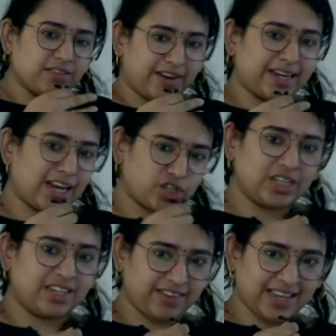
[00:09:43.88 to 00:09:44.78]
financial
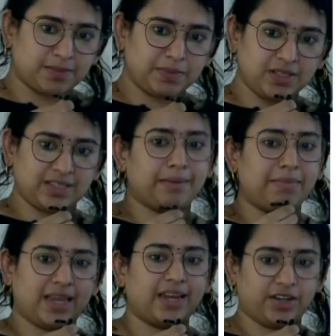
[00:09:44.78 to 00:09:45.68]
investments and
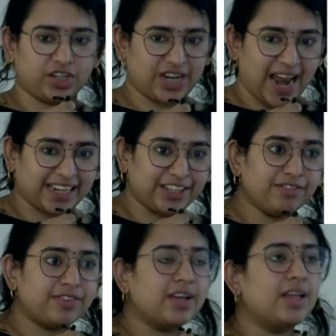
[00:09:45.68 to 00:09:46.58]
make it attractive.
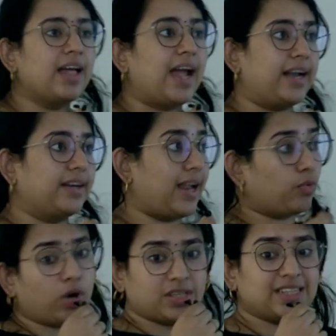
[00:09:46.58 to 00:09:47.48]
And that
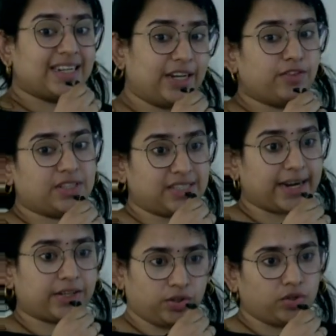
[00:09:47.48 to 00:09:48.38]
was the need of the
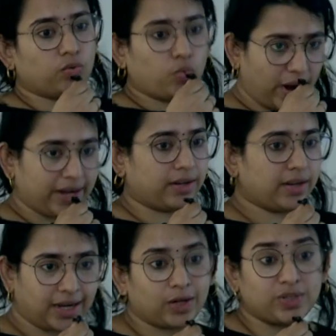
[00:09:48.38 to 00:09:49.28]
sector when
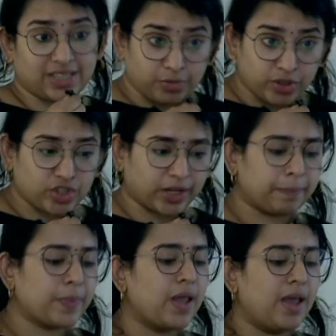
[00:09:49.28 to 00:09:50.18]
it was emerging.
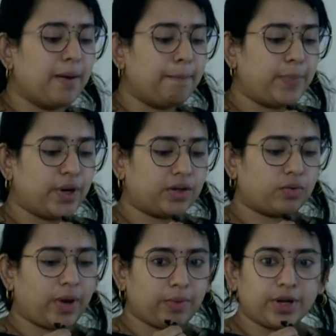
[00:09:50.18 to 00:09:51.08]
But
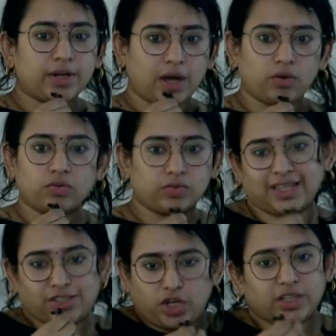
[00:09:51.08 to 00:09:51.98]
where we are now,
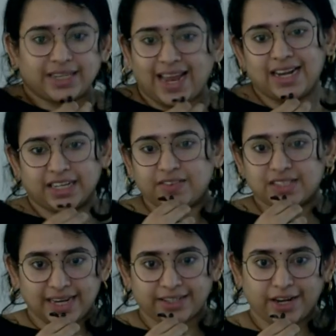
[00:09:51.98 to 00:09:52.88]
that's not the reality of the
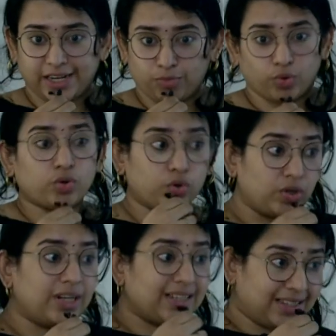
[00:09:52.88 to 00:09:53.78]
sector anymore.
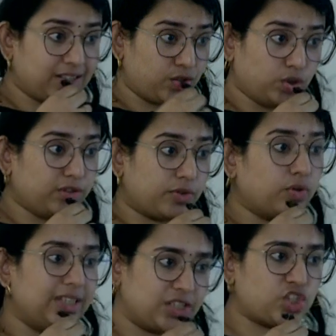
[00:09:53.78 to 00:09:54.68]
The role of
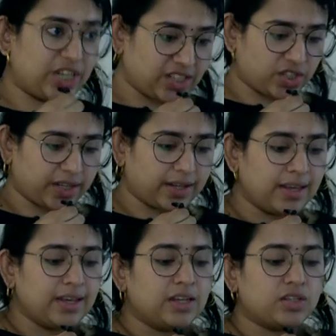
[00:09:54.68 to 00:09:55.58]
coal is changing.
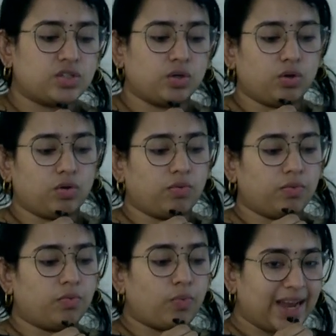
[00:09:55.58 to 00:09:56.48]
So
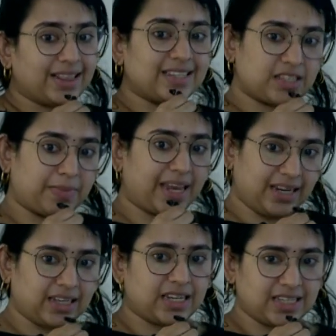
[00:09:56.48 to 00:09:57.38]
while this may
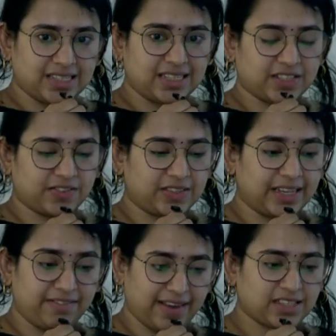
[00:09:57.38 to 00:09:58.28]
increase the risk of the
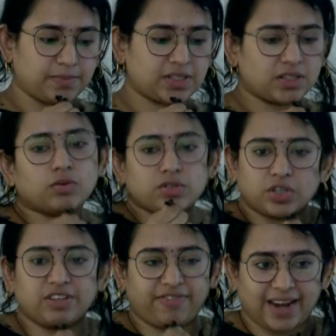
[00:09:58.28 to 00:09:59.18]
investments, it also
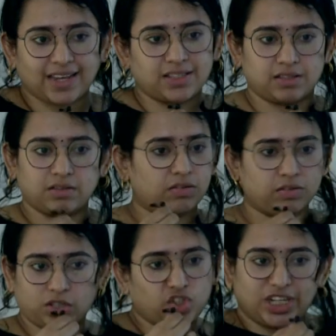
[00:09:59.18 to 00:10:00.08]
reflects
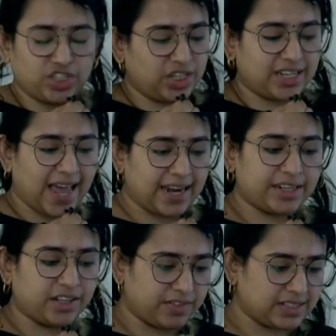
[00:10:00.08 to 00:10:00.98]
the changing
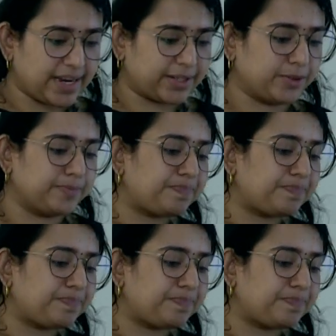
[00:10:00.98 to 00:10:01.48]
reality of the sector.